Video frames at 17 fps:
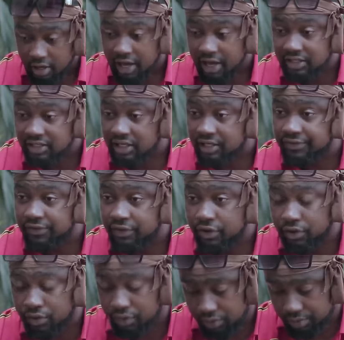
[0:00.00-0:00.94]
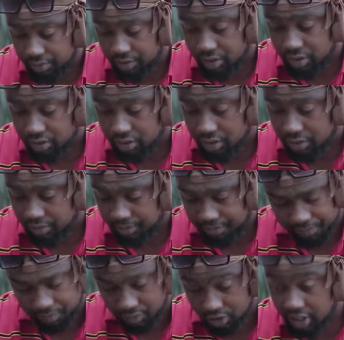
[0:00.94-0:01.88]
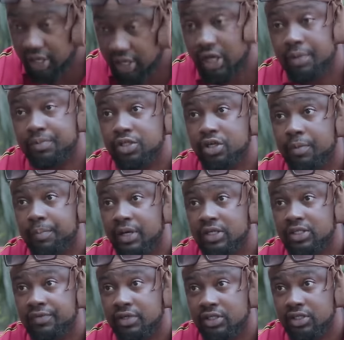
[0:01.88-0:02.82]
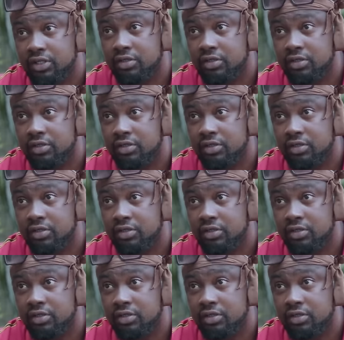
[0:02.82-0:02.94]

Yeah, I sent for you because you didn't keep to your part of the